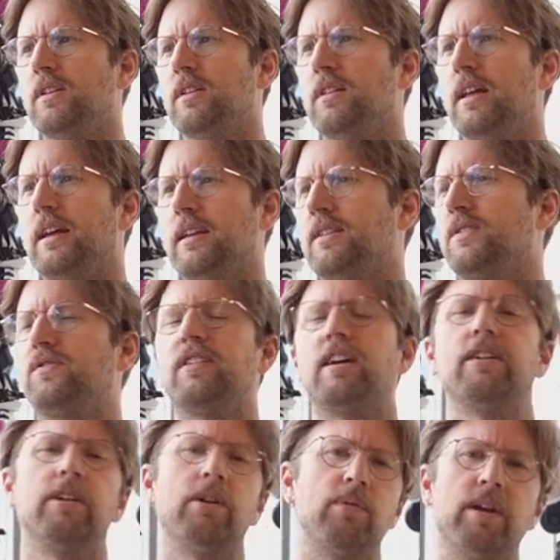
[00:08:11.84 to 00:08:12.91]
like, it's
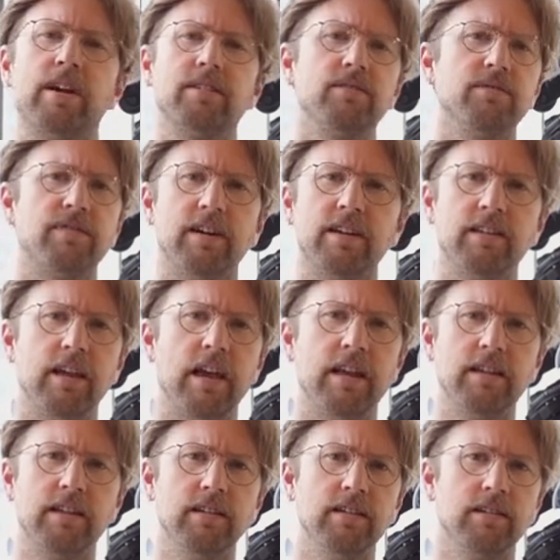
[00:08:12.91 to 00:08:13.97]
very rare to find
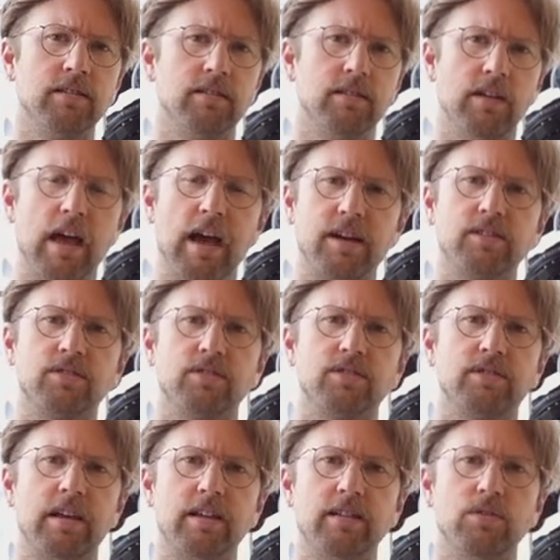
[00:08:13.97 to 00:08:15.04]
any axles
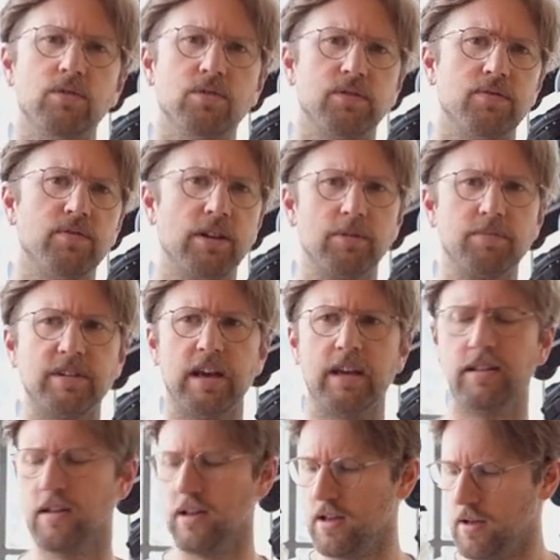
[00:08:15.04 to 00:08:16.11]
that use the Phillips head.
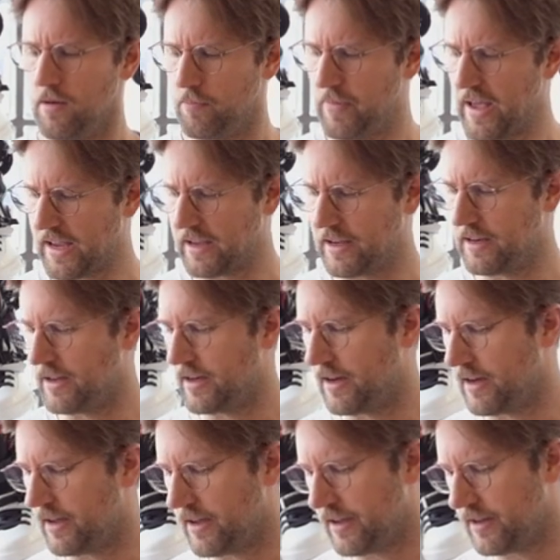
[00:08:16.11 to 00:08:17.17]
Back in
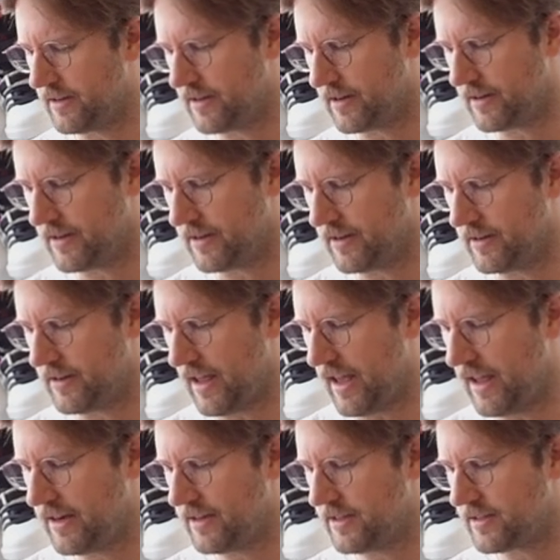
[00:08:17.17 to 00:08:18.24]
the
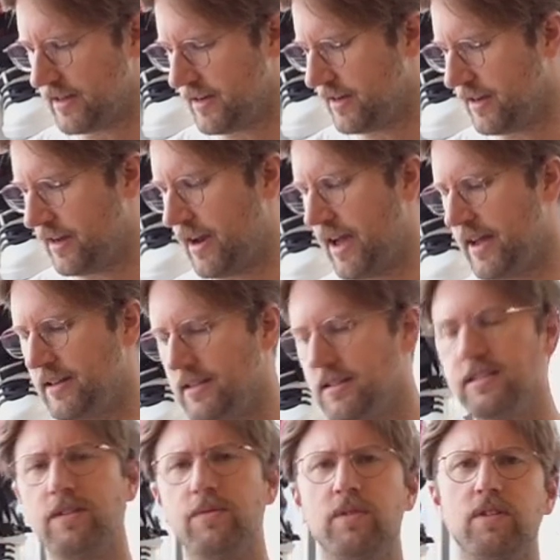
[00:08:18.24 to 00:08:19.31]
80s and in the 90s,
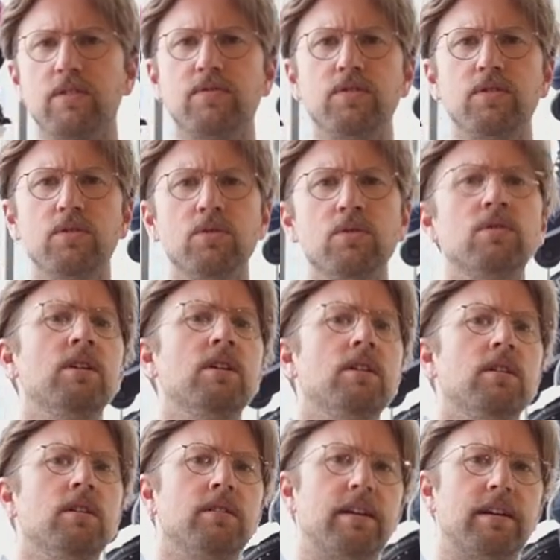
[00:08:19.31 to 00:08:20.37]
there were a few
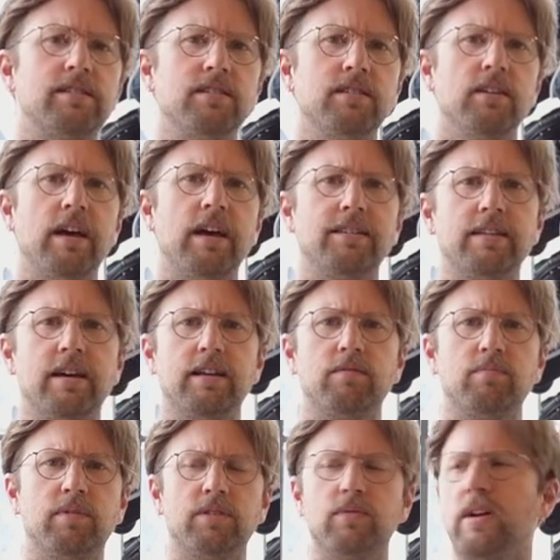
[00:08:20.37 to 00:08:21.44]
that still had that,
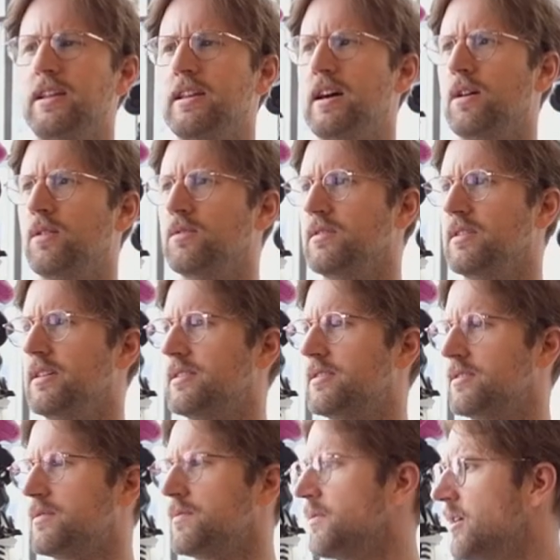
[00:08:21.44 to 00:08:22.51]
but right now it's
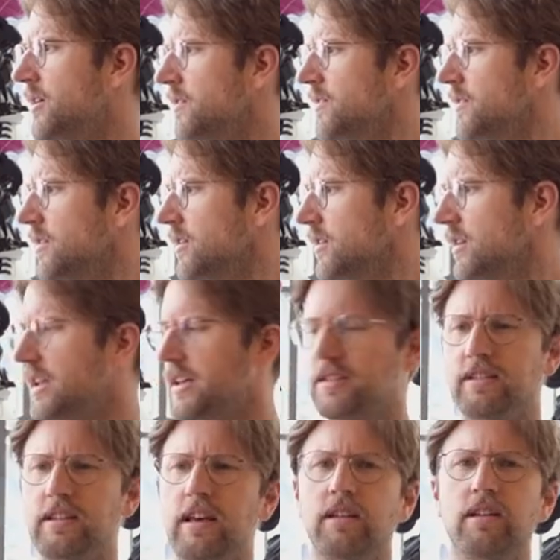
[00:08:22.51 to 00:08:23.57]
less
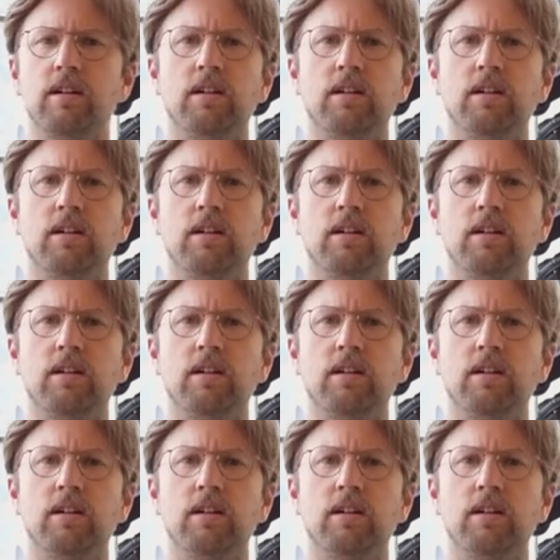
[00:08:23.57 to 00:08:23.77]
than